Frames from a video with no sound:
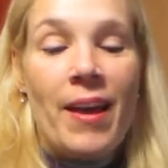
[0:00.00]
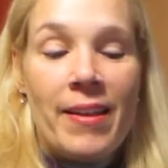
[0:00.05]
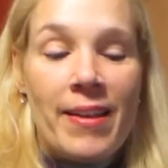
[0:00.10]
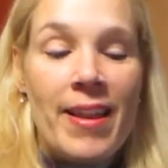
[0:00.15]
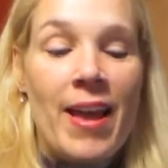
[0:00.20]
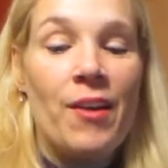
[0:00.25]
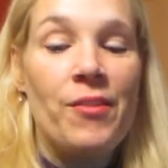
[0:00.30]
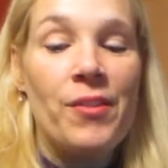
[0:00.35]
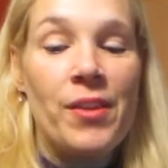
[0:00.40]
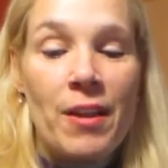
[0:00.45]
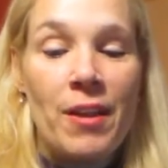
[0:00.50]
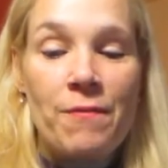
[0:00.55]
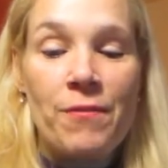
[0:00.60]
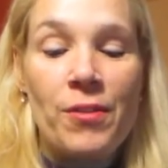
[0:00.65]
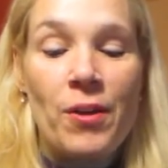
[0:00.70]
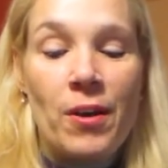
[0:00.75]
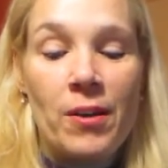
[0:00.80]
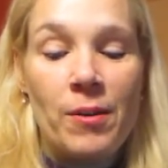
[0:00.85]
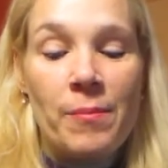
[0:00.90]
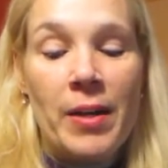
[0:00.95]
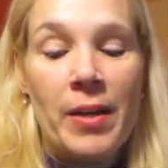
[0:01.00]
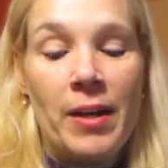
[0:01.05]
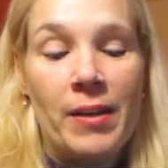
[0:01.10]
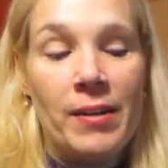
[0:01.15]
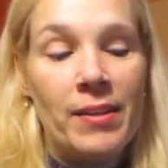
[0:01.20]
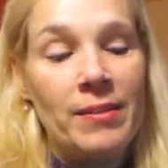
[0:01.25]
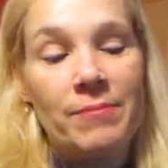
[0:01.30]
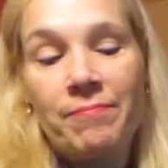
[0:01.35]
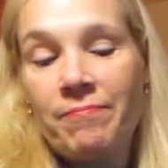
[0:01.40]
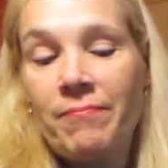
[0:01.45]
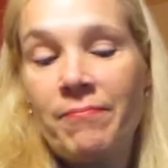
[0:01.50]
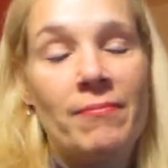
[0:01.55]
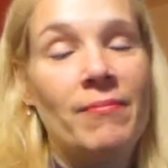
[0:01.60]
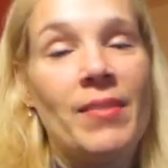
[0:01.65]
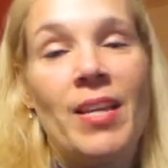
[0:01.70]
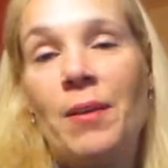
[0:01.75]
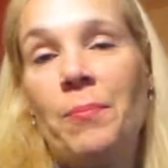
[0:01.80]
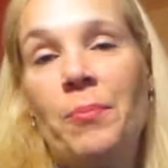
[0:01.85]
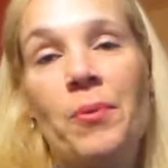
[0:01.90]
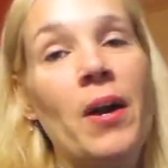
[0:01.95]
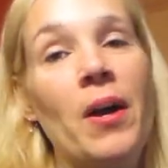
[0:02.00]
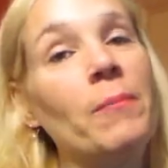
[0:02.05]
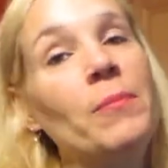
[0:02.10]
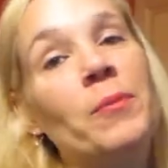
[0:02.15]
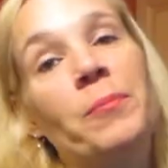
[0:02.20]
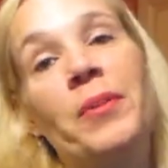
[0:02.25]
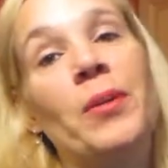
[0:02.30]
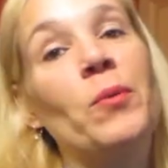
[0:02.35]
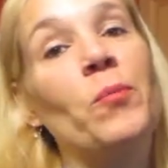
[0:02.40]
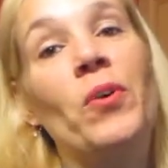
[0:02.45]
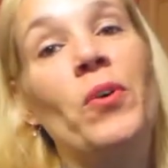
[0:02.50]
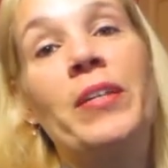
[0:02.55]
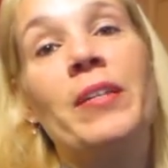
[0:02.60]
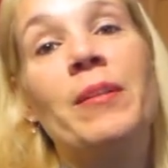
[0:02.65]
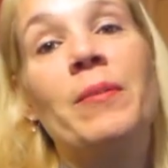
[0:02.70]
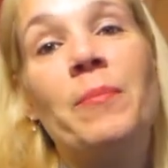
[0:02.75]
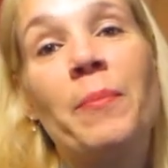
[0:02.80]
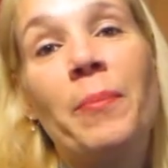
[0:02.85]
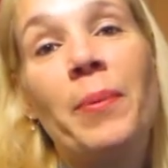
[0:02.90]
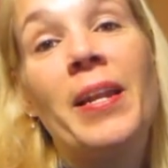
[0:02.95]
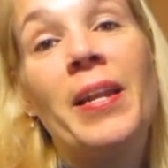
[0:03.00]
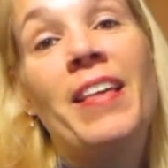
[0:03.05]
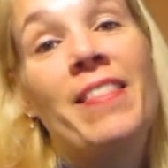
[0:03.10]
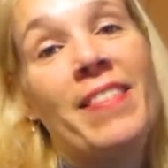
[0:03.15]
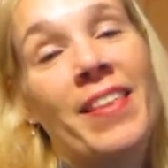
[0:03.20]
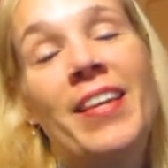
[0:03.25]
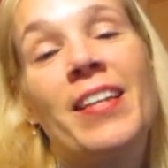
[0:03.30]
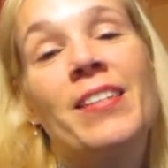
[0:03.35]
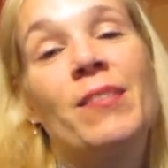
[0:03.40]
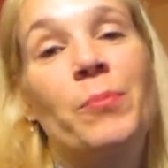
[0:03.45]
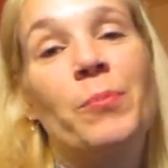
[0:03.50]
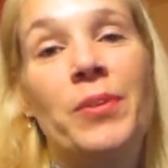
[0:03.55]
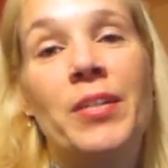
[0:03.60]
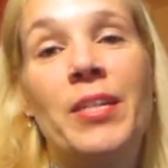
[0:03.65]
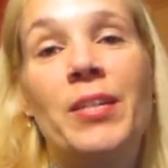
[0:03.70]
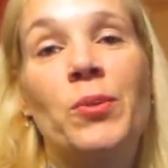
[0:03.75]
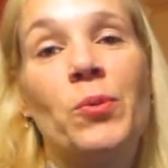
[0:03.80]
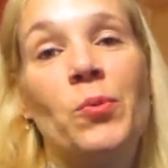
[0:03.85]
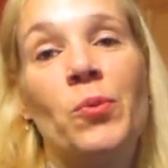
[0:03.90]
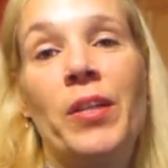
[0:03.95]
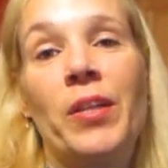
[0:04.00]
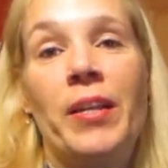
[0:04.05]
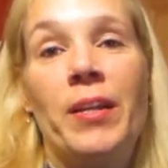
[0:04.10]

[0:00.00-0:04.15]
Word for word: now that I've thought about it, he probably wouldn't, but I think it's pretty cool